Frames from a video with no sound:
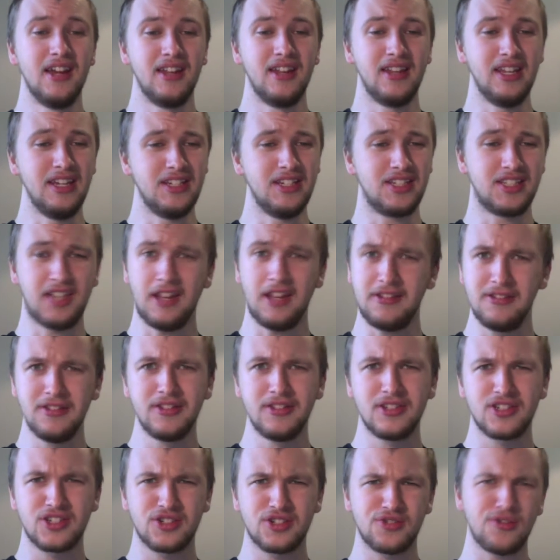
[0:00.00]
the
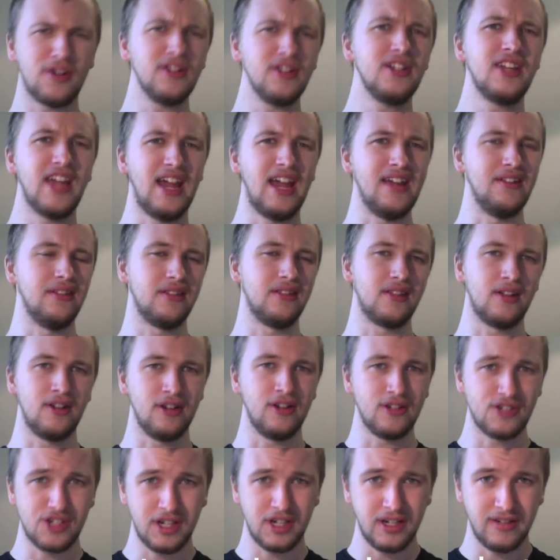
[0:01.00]
Sudden Strike
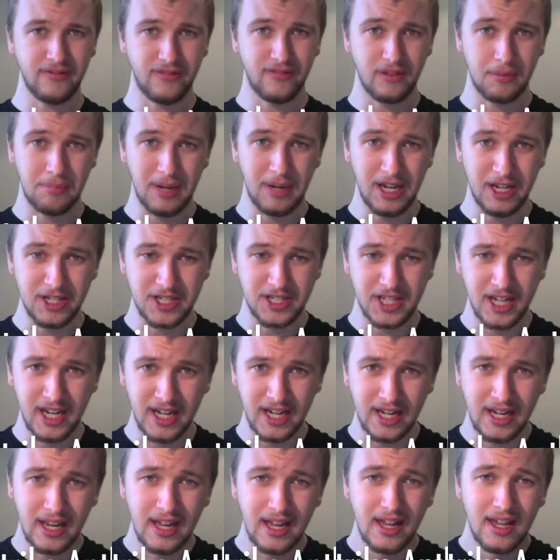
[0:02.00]
Anthology for the
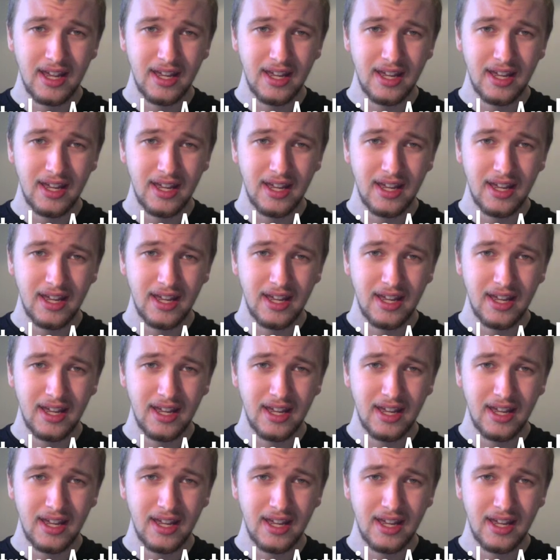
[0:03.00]
PC.